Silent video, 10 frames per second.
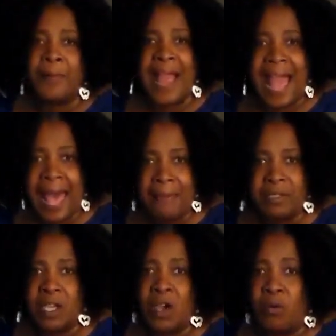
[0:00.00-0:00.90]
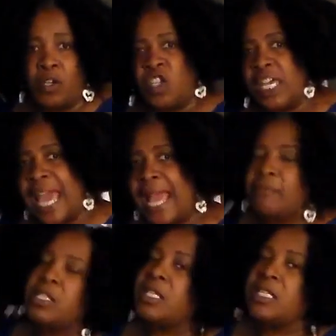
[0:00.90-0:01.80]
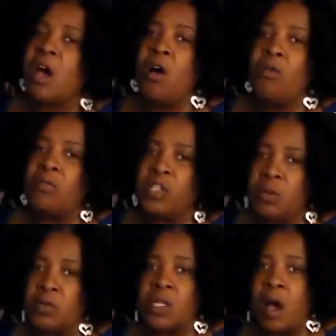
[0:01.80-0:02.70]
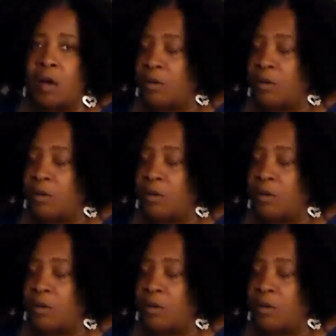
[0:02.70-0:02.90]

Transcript: Perhaps when she came to this home, she was